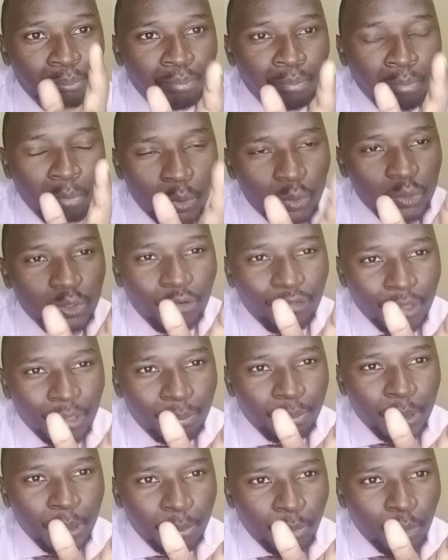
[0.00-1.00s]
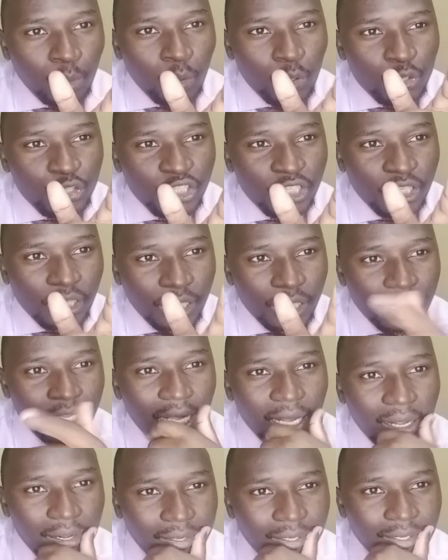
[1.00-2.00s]
most of the people watching
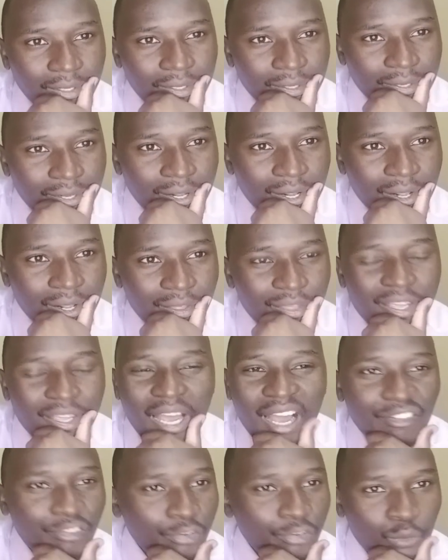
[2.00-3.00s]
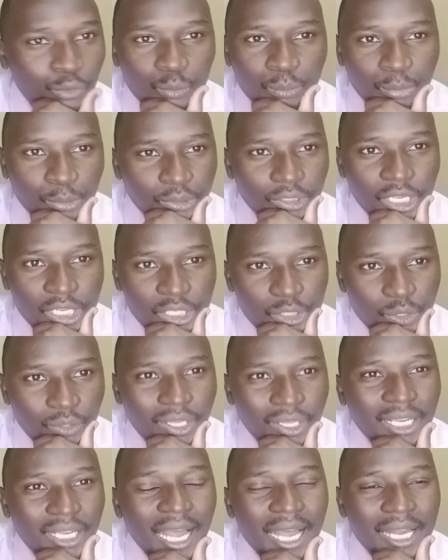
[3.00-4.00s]
here, they have full potential.
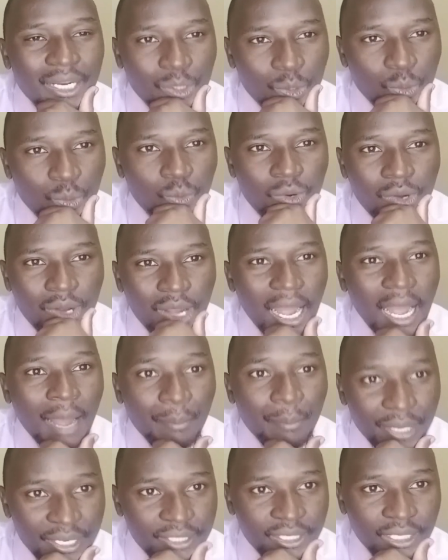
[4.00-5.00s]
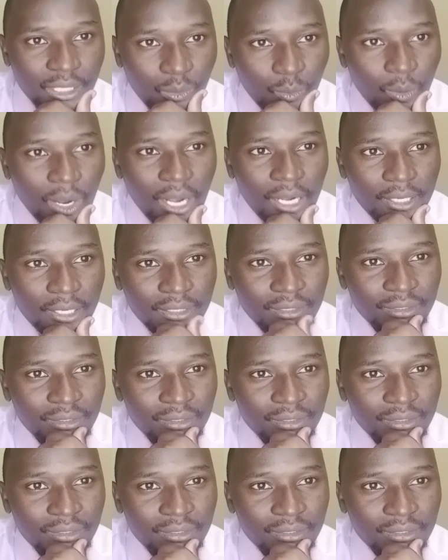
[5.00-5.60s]
They can do amazing work.